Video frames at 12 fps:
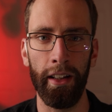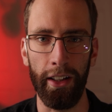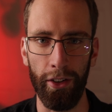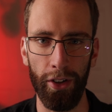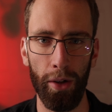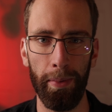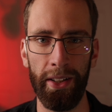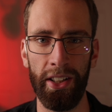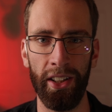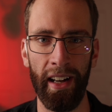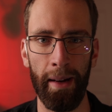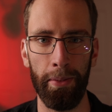You've opened
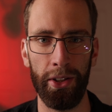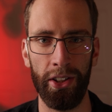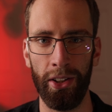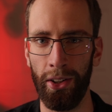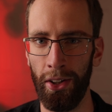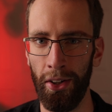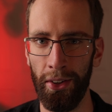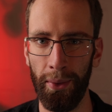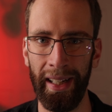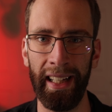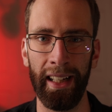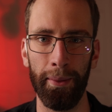your aperture all the
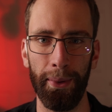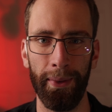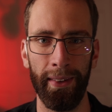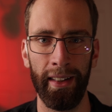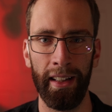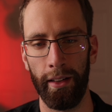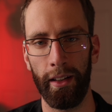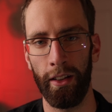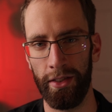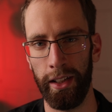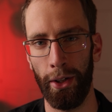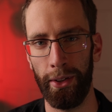way up.
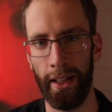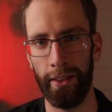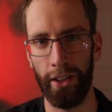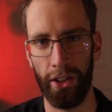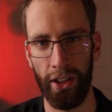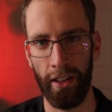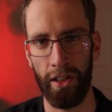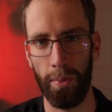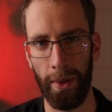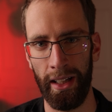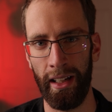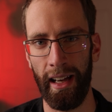You've slowed down your shutter
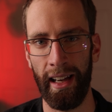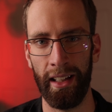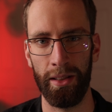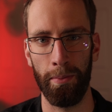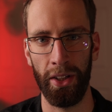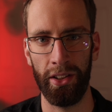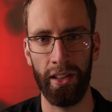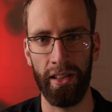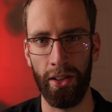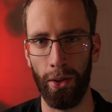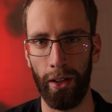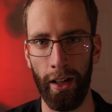speed as much
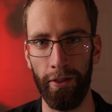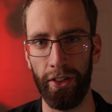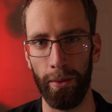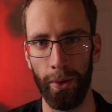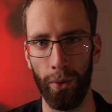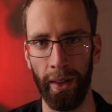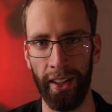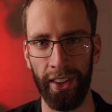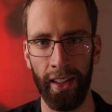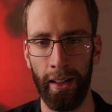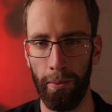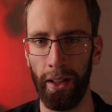as you're comfortable
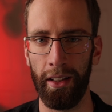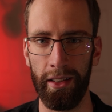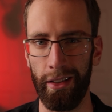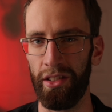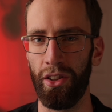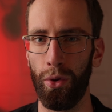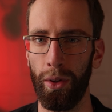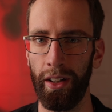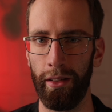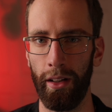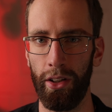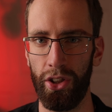with, because you still
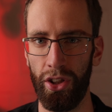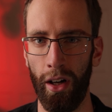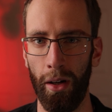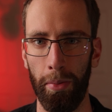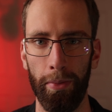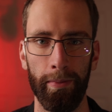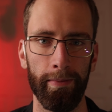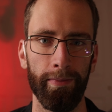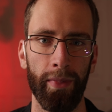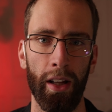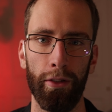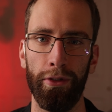want sharp,
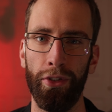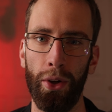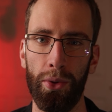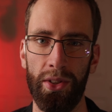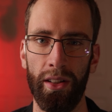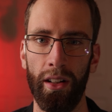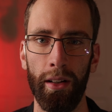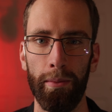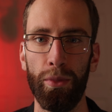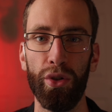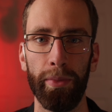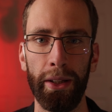frozen
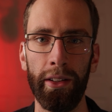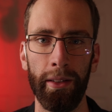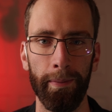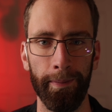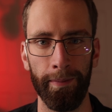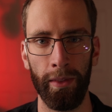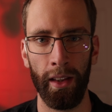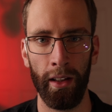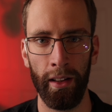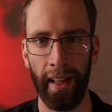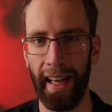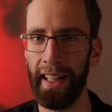movement,
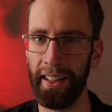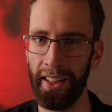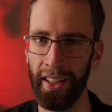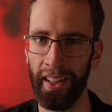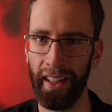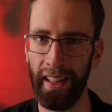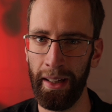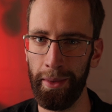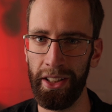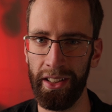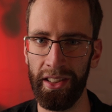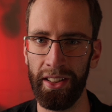and your
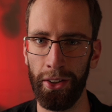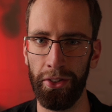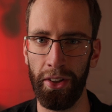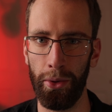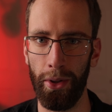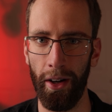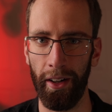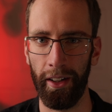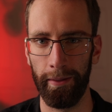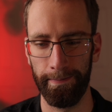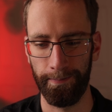image is still too dark.